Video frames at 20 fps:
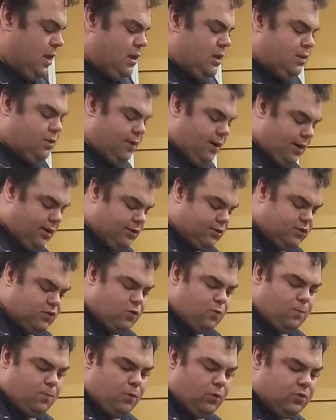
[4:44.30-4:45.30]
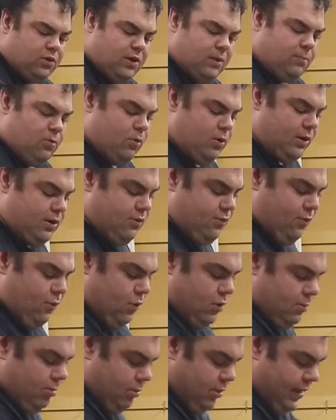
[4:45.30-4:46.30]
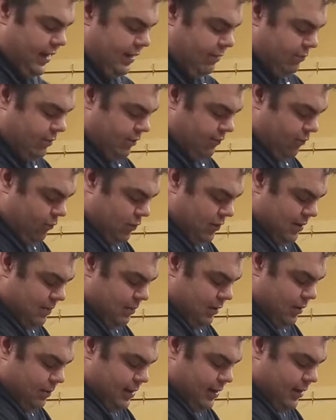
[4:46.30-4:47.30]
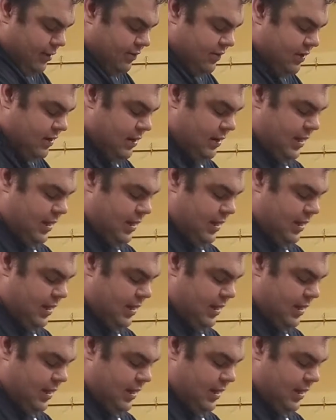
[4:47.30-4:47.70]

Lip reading: There are two bolting points for the plate with the 14mm,